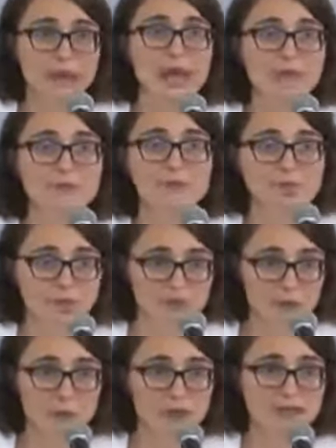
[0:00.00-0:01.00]
Every
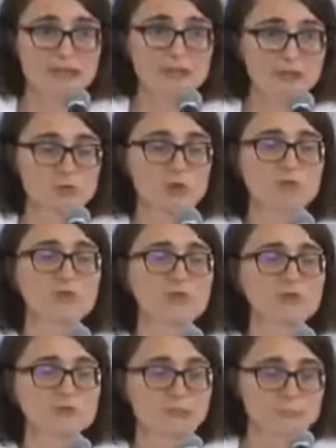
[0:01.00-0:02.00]
government has to
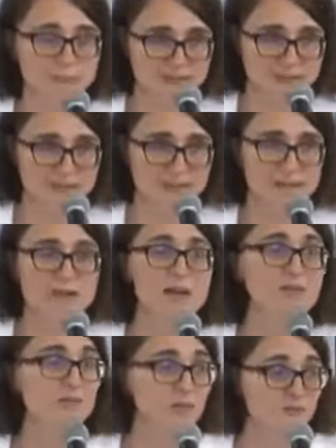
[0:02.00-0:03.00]
submit
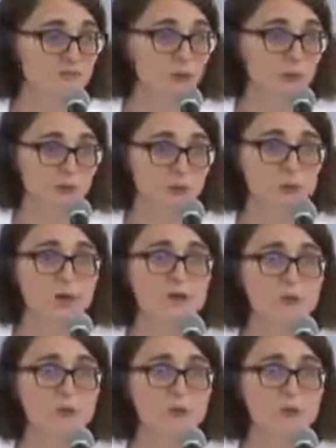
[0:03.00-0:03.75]
a review,